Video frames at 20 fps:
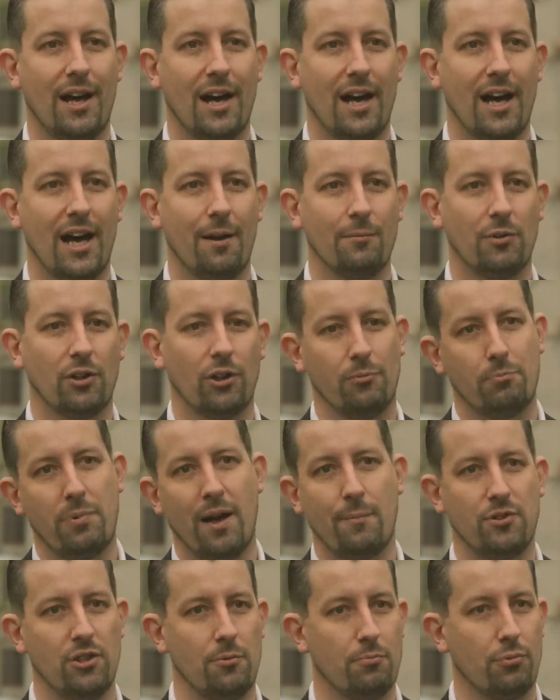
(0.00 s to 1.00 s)
You know,
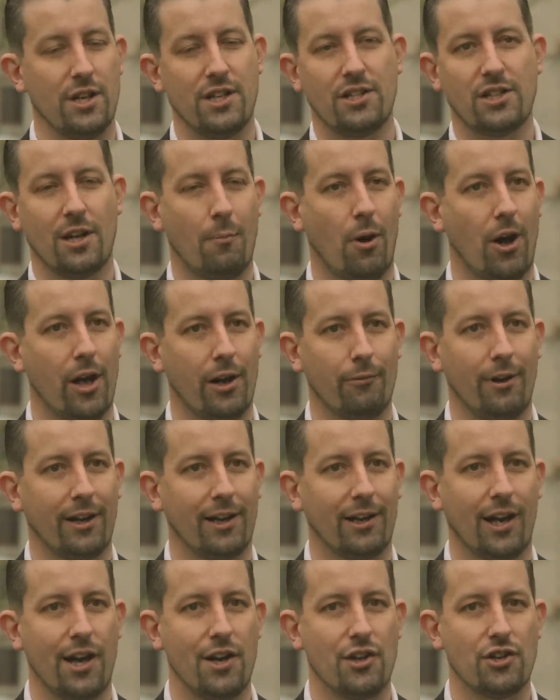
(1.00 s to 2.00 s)
perhaps you breach a minor
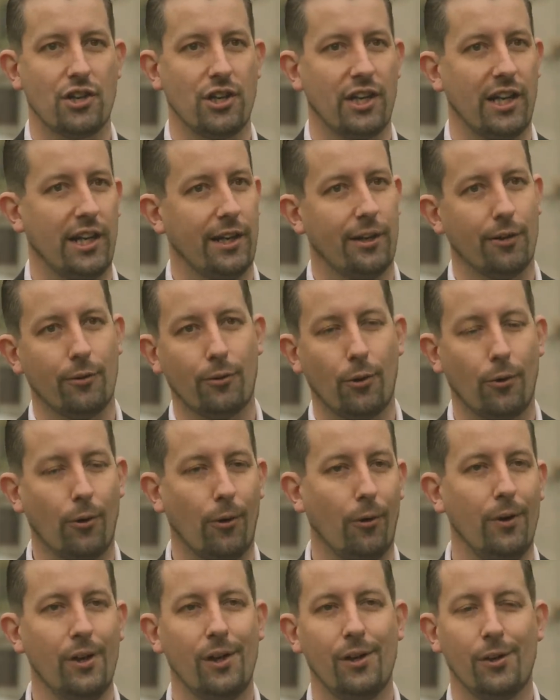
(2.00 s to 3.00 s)
regulation here
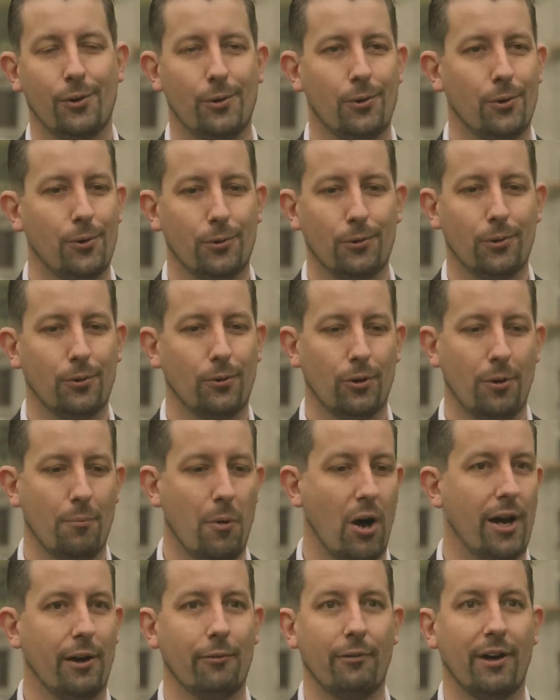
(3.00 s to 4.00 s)
or a
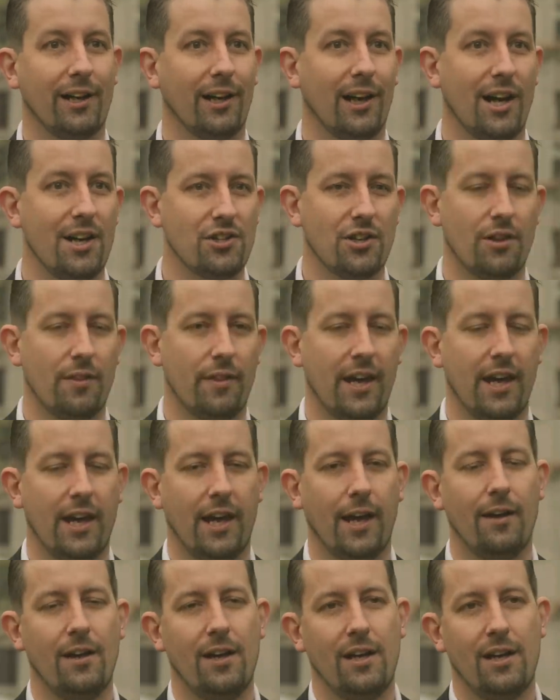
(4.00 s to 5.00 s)
minor regulation
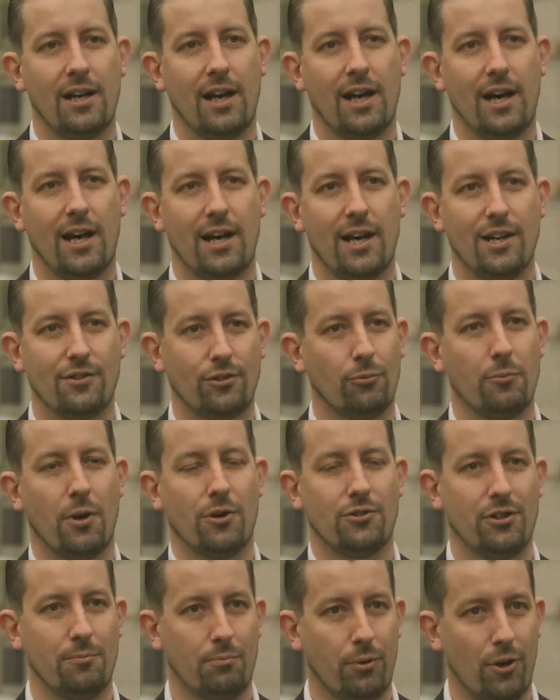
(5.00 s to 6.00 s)
there. It's
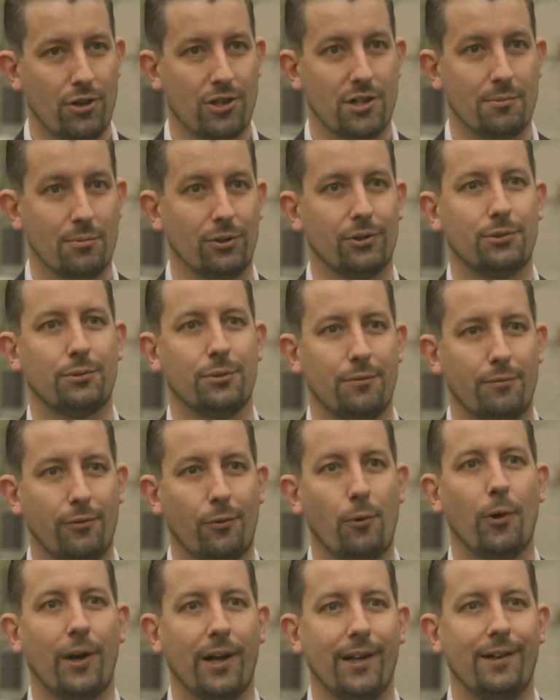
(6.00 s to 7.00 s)
almost impossible to
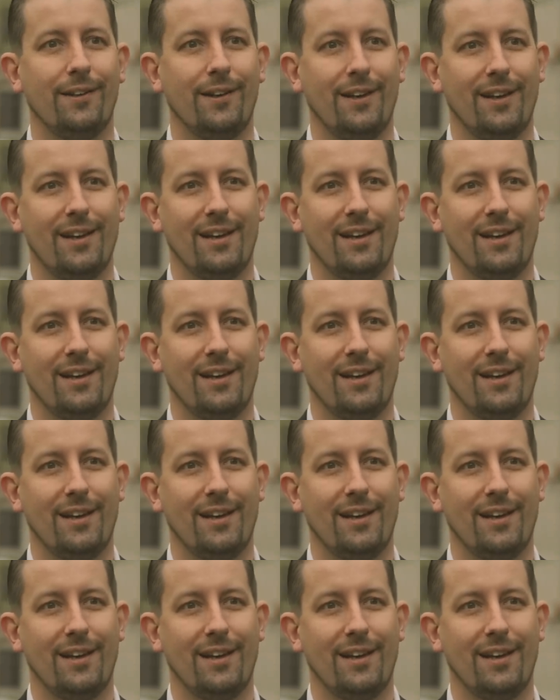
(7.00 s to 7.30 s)
avoid.